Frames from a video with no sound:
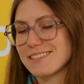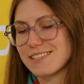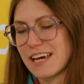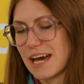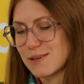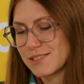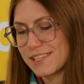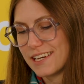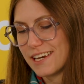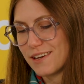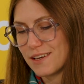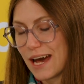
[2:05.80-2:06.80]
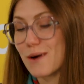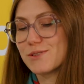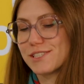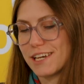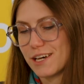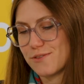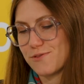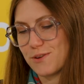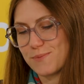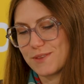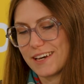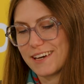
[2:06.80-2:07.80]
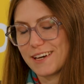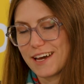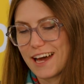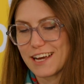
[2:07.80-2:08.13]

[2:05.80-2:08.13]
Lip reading: so I was there from the